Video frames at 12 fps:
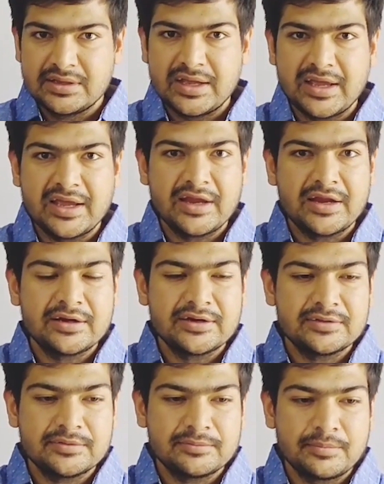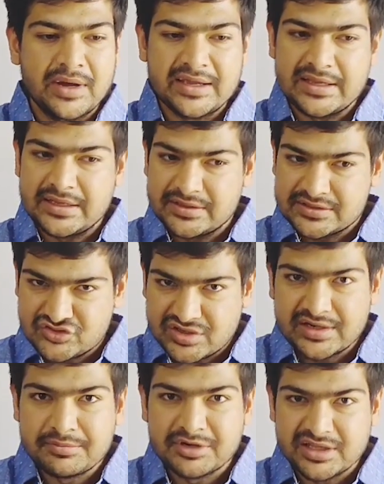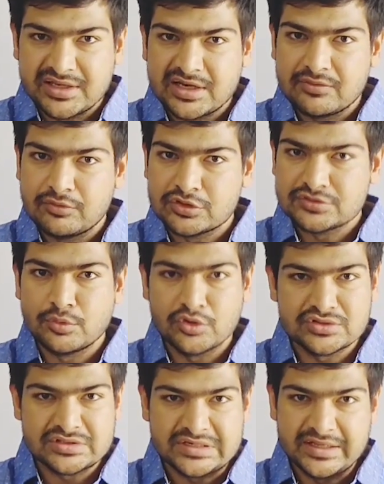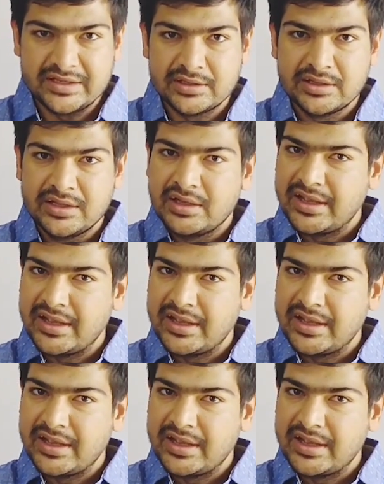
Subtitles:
and my study material was mostly